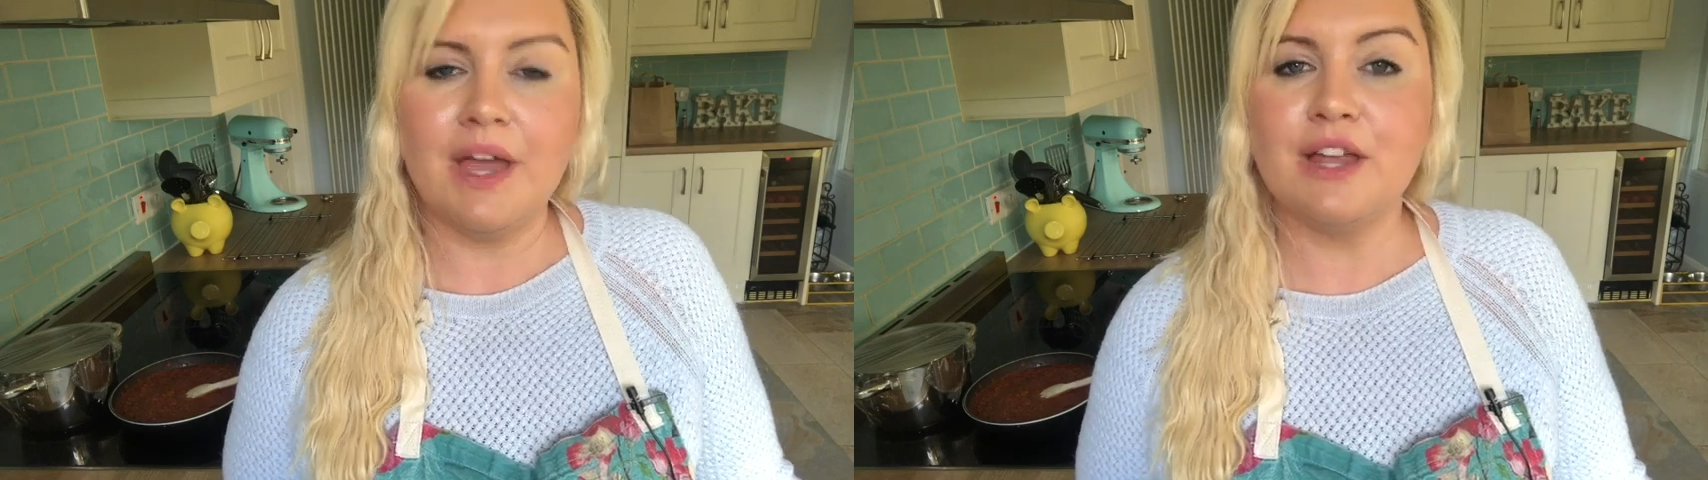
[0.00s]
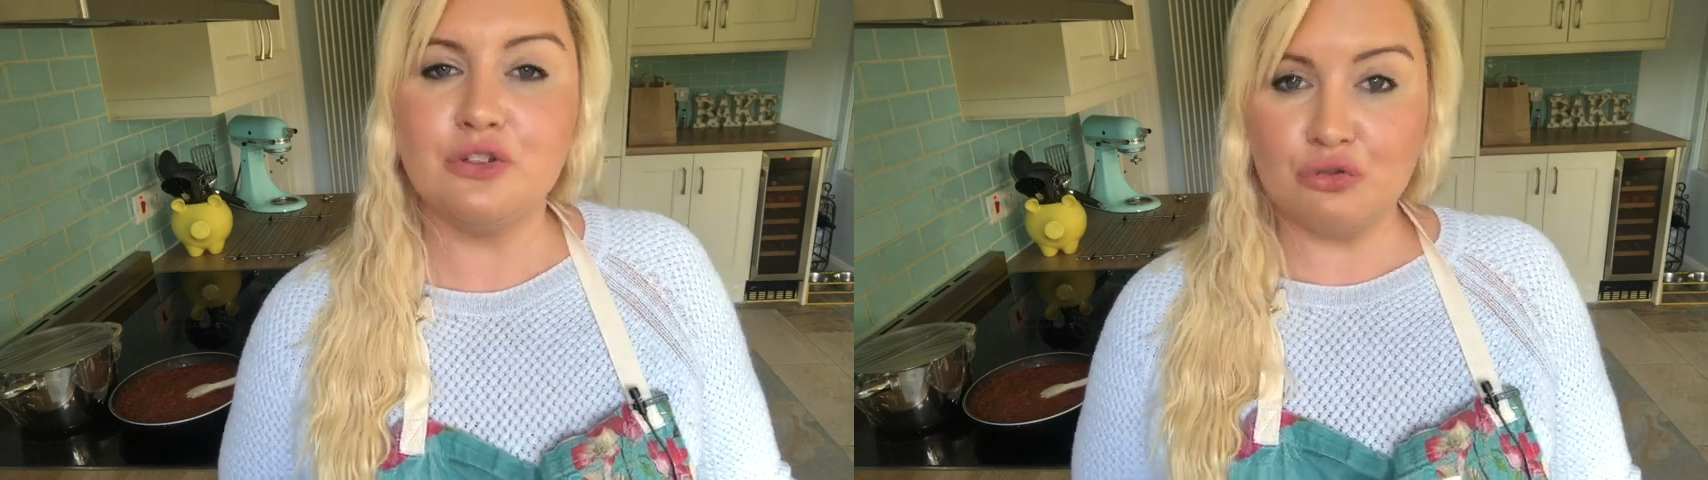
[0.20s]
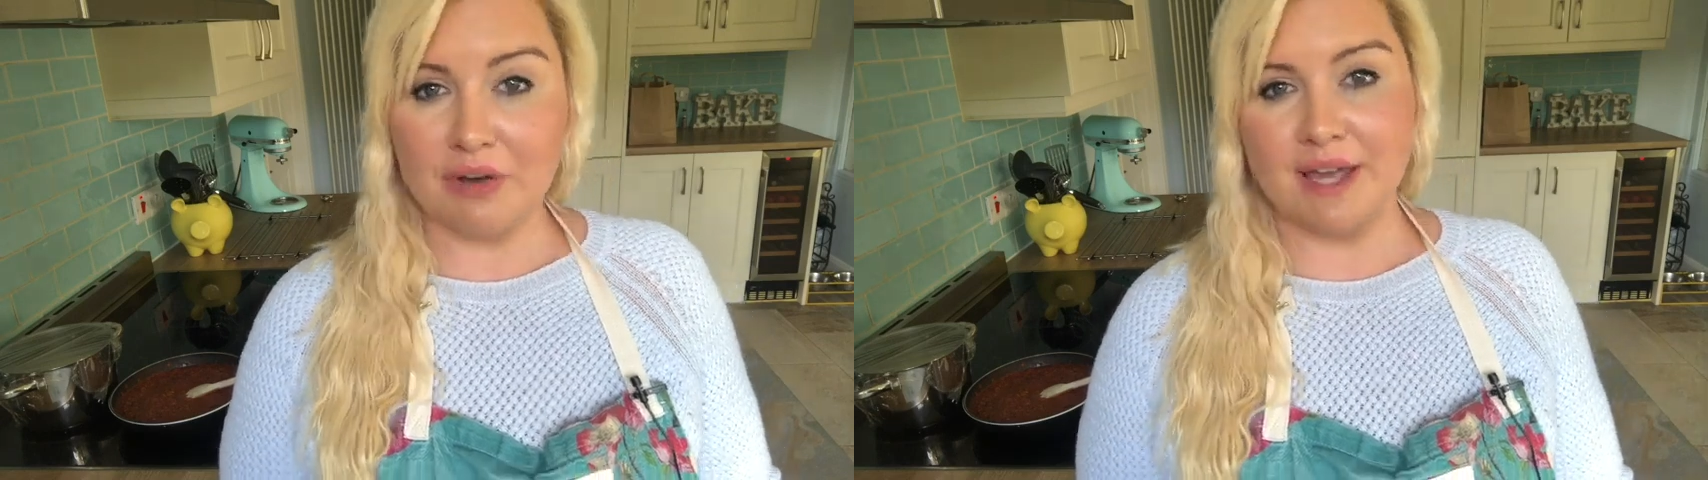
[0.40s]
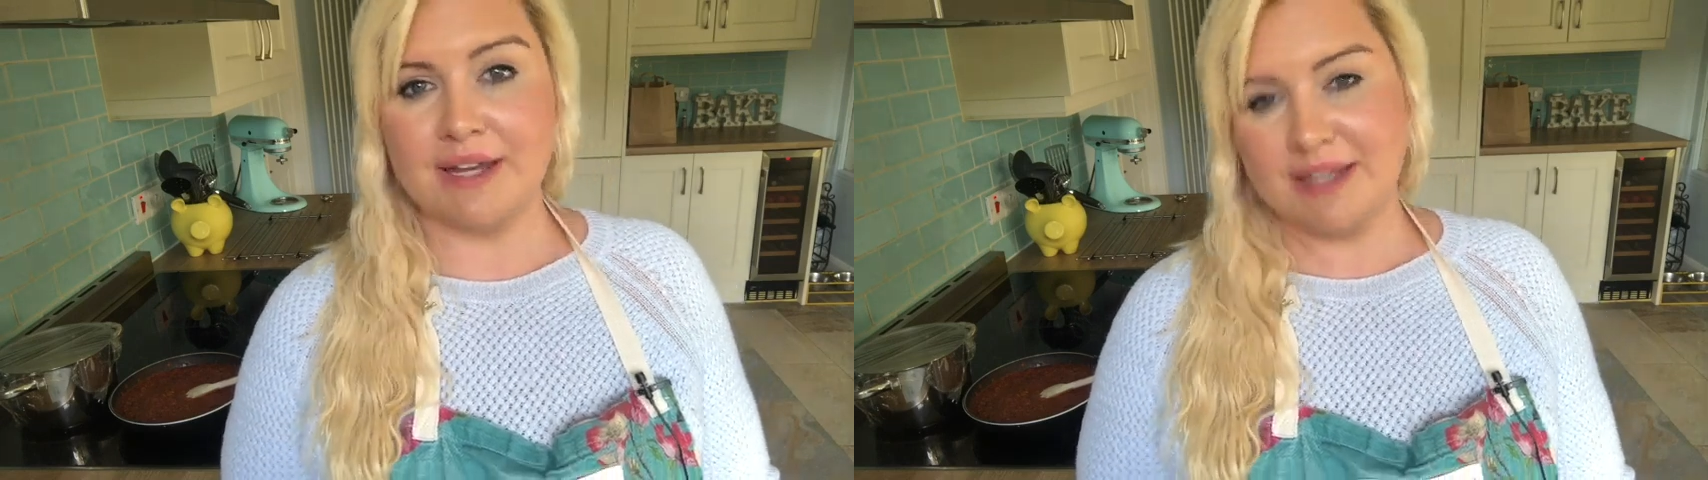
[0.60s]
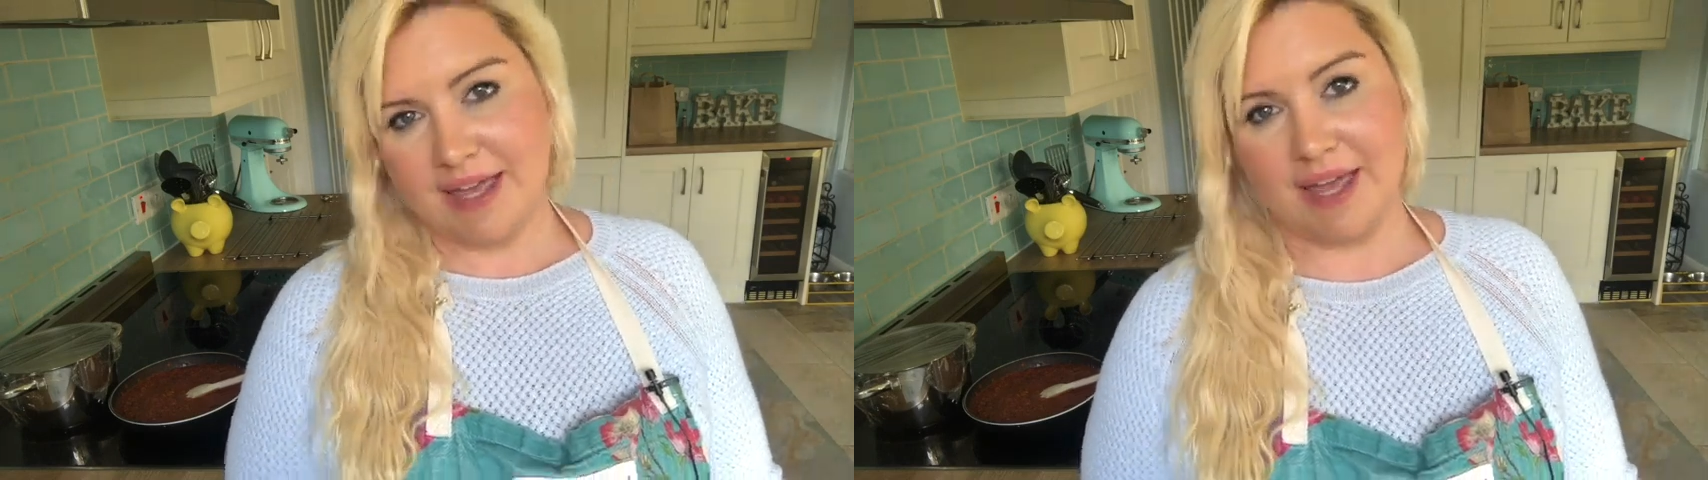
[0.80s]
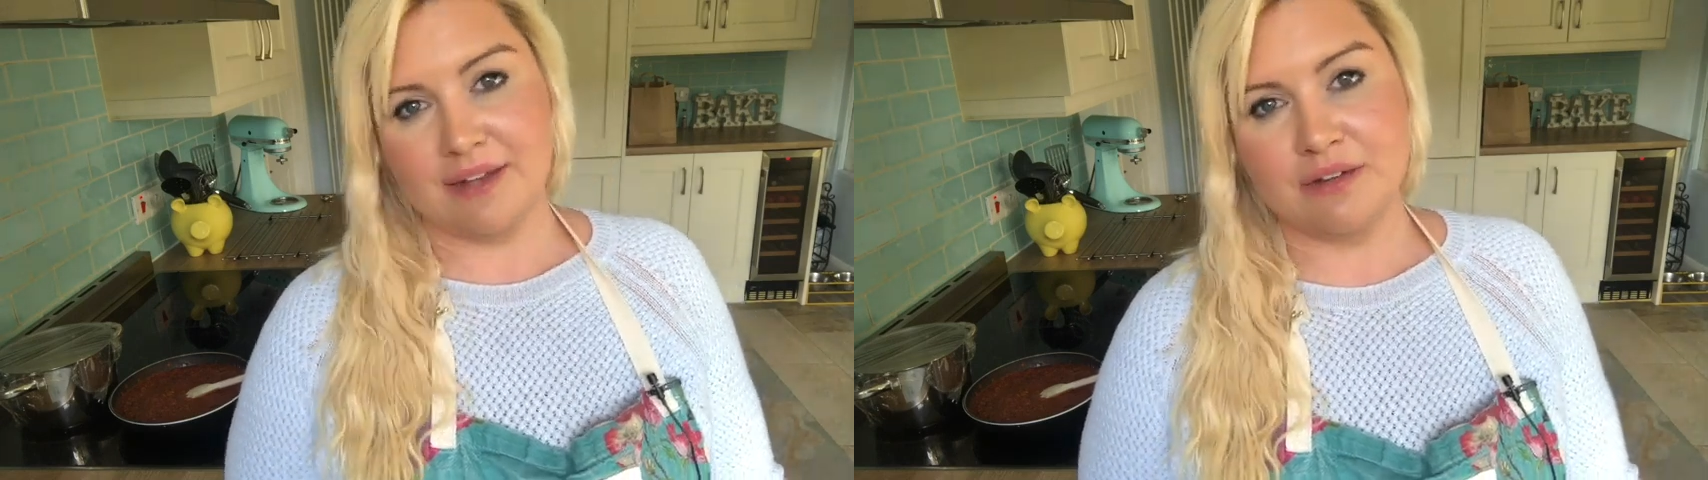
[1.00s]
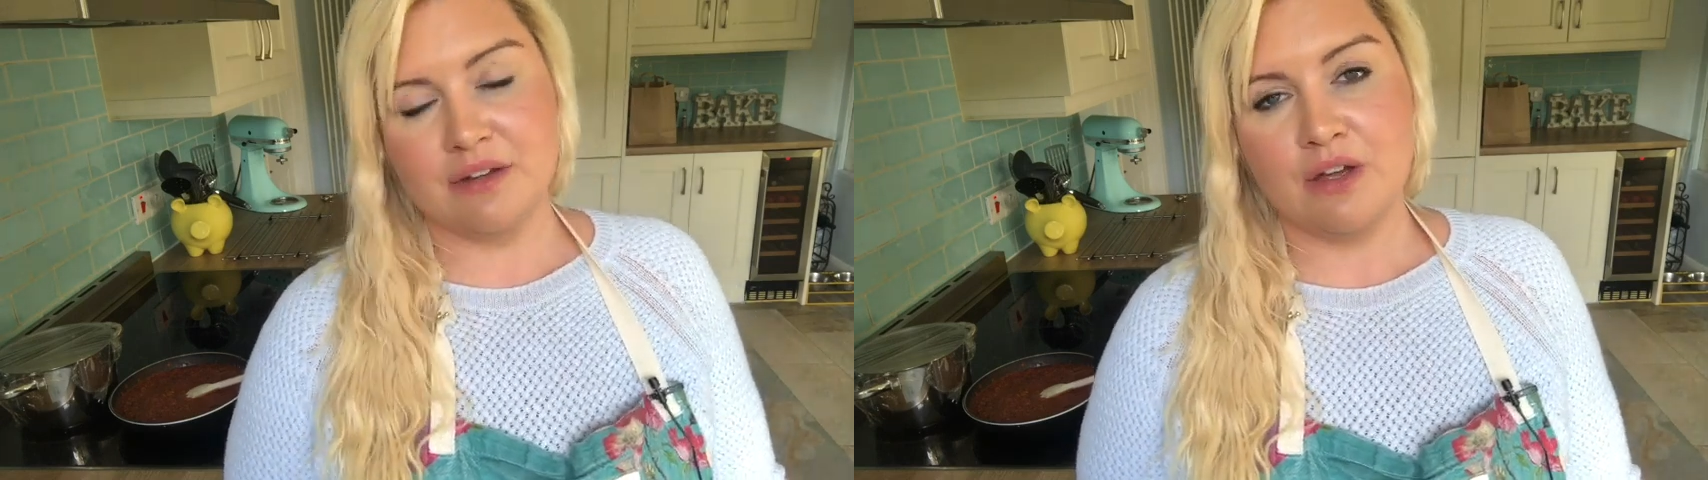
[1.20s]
and try it again.